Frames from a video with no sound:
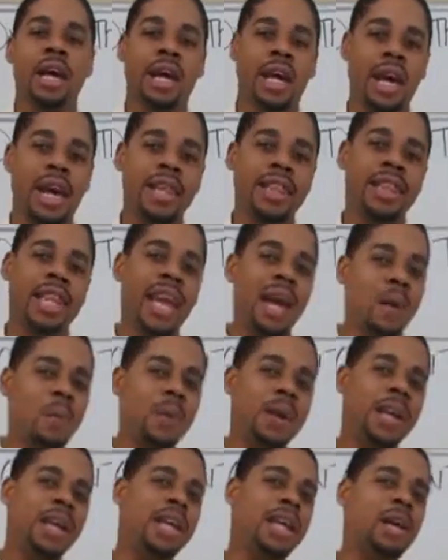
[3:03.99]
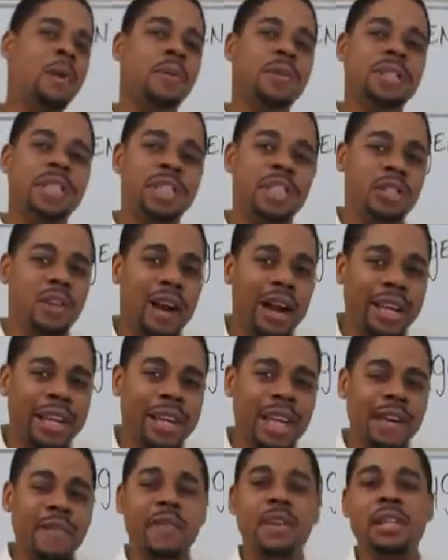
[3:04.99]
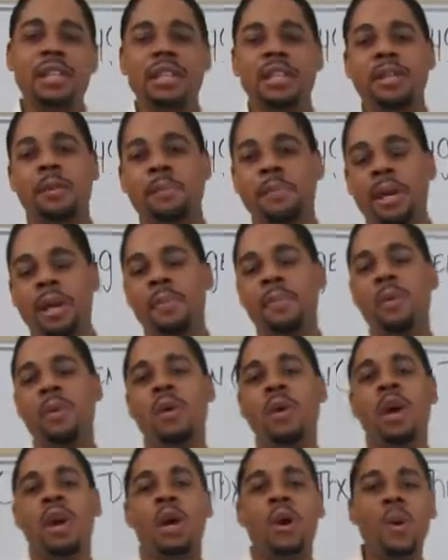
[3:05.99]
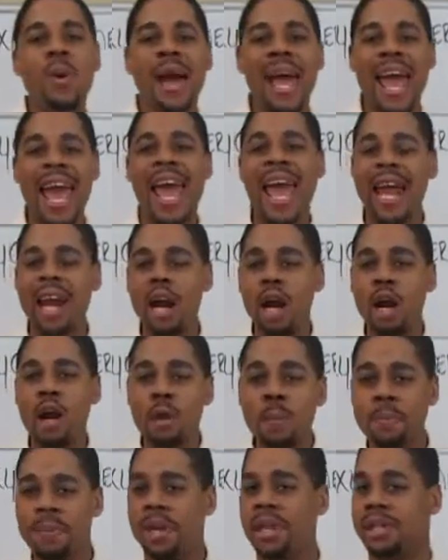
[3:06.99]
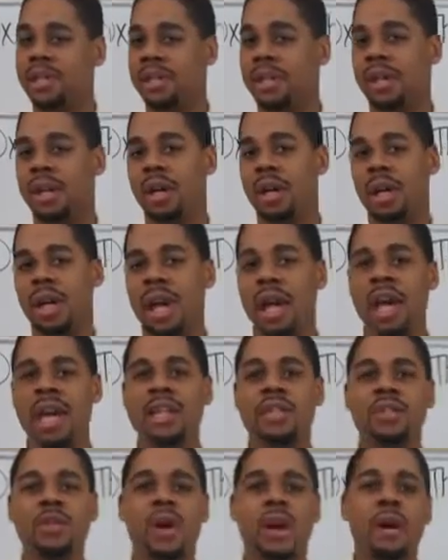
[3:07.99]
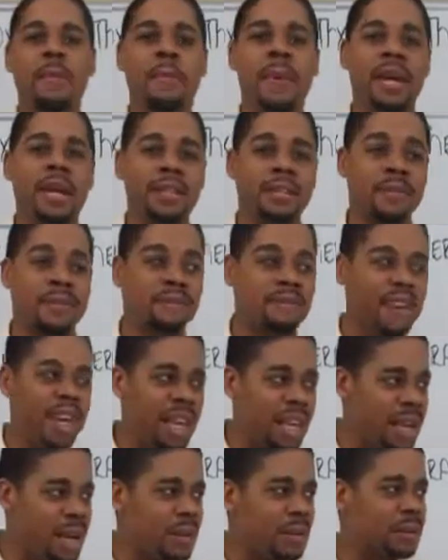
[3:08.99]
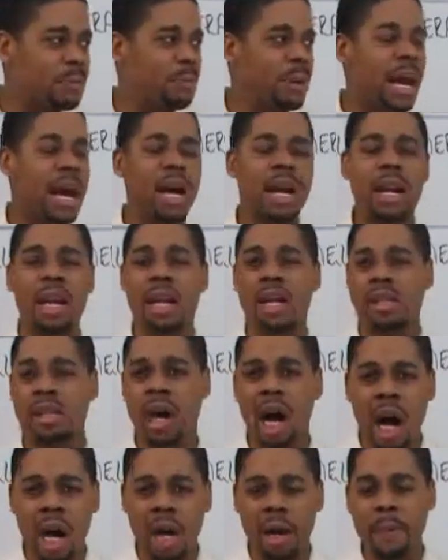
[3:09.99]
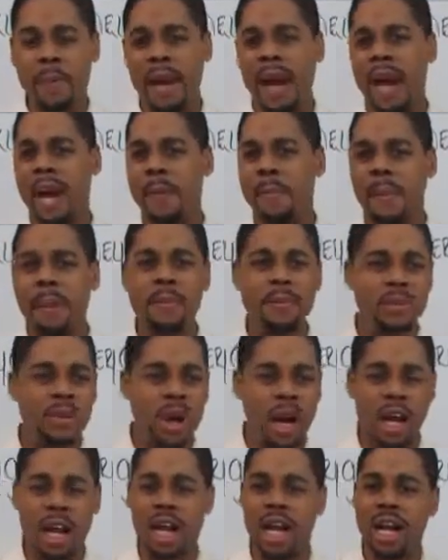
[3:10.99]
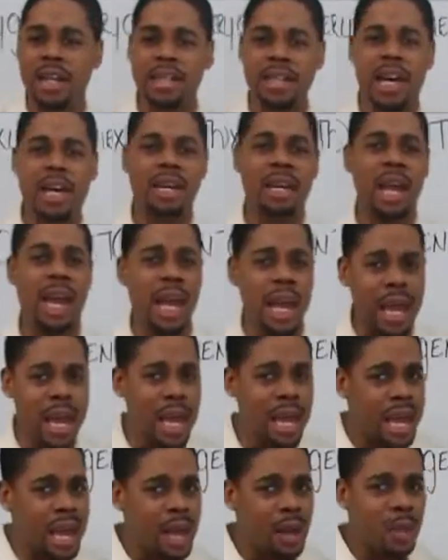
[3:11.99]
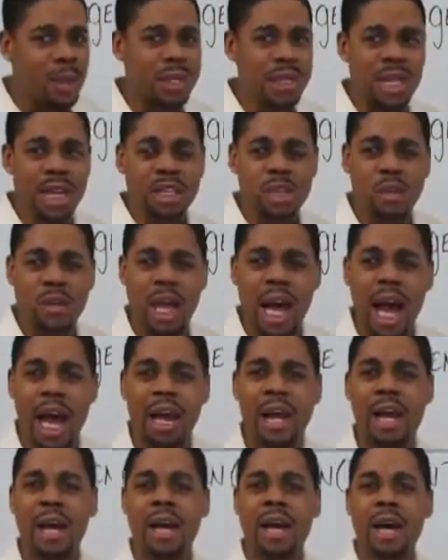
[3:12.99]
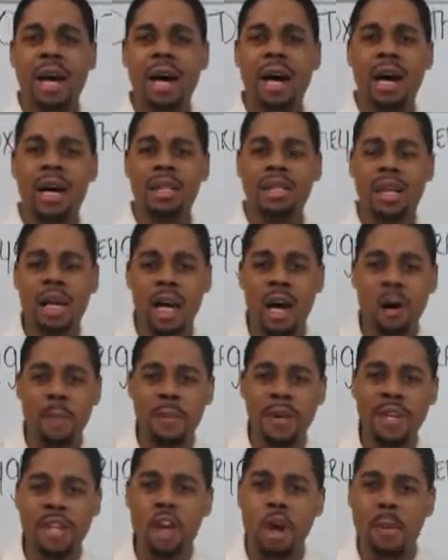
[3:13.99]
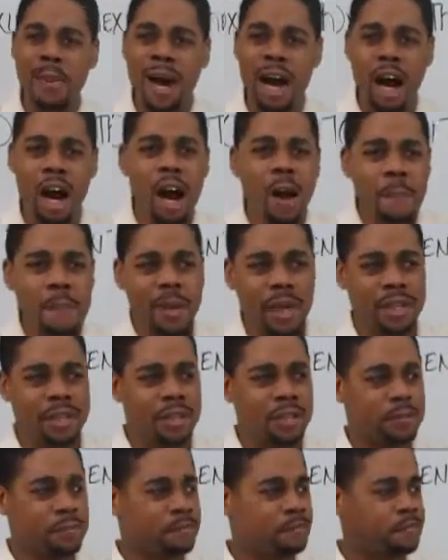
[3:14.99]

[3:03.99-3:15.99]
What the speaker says: Okay, then what he did was he started giving it to some people who had herpes. Okay, he started making some videos about it and talking about it, and people started contacting, hey, what's that you got to help me cure my herpes?